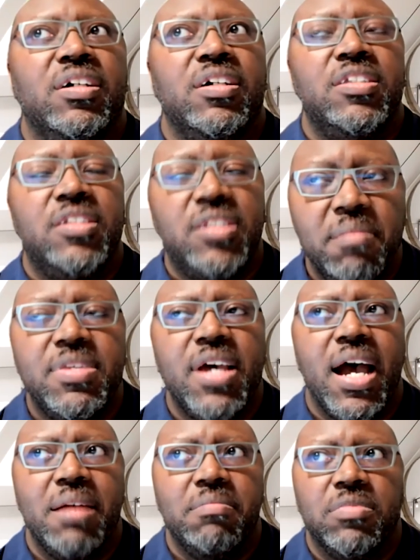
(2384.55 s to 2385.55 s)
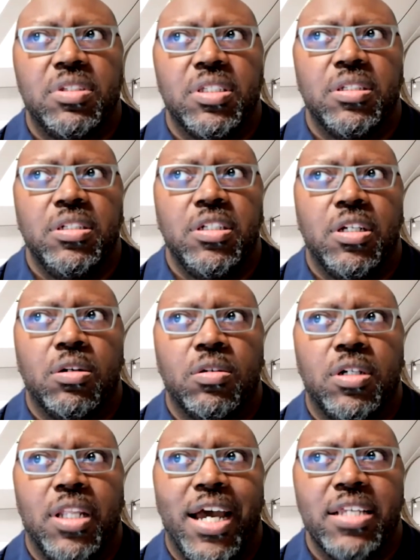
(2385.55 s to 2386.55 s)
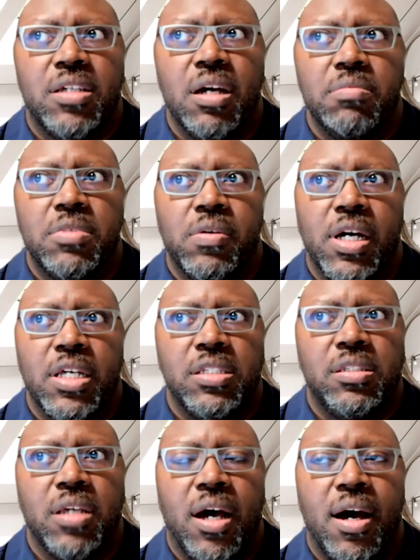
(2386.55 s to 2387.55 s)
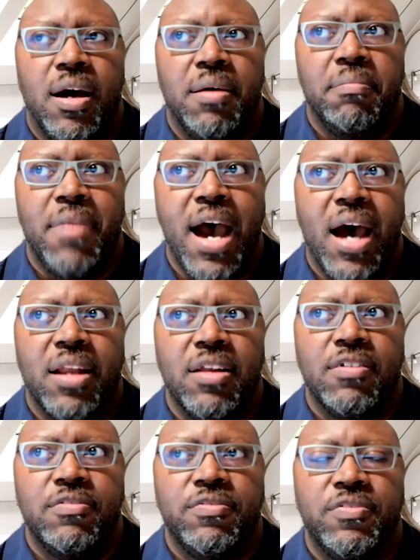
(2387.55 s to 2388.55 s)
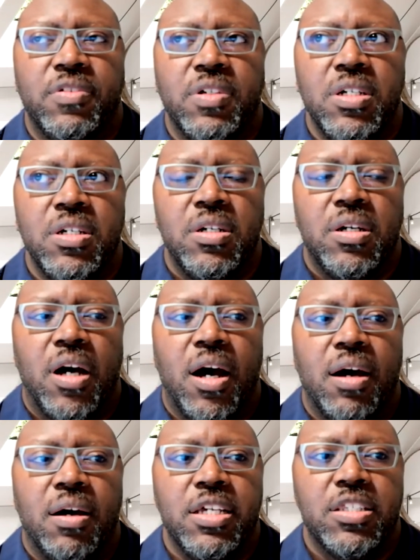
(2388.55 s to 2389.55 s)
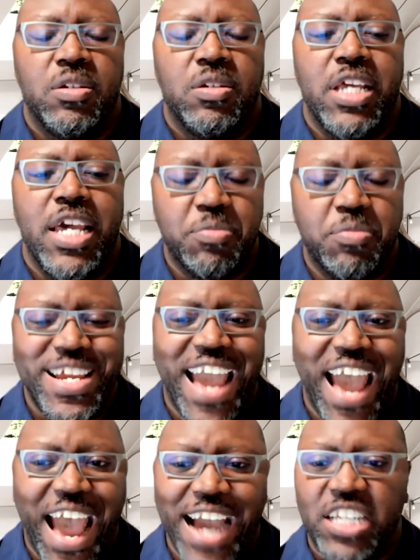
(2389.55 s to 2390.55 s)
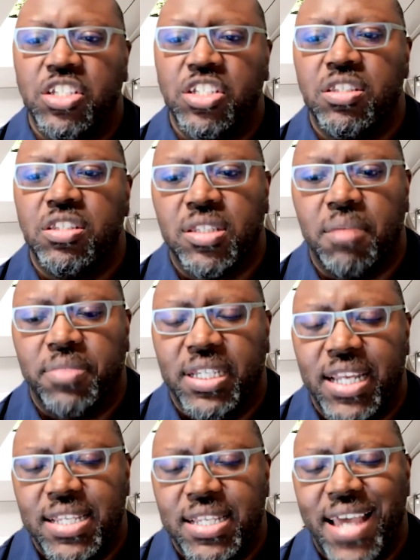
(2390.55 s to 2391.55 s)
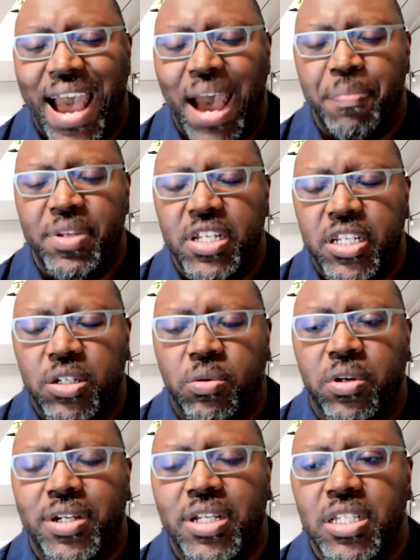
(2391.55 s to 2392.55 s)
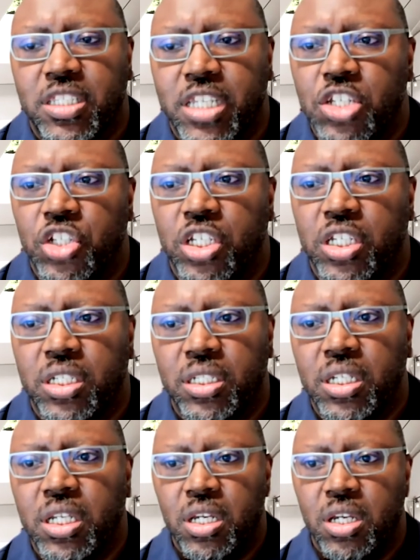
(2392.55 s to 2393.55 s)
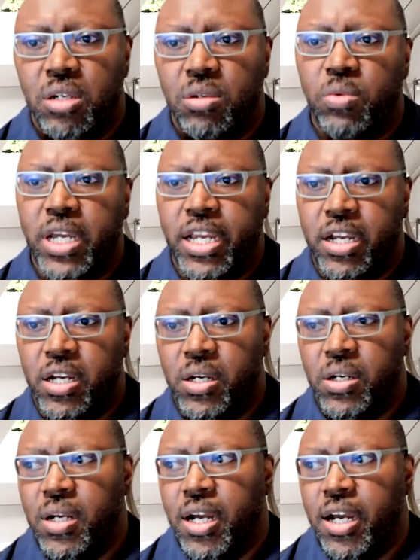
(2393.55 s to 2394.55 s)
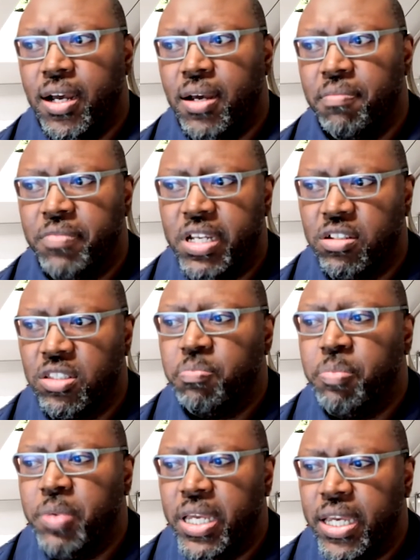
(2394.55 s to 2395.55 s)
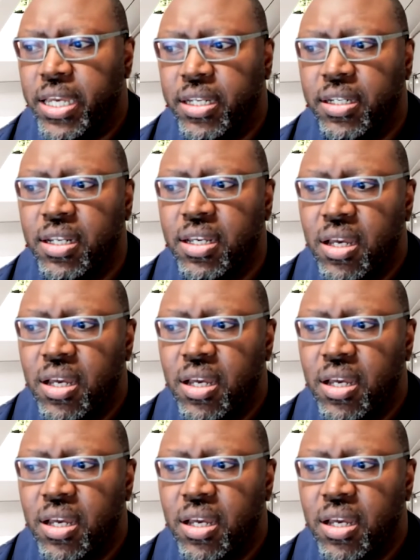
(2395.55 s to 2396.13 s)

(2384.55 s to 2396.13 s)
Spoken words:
Sometimes, clients come to us out of in reaction to something that's happened in their organization, where there's been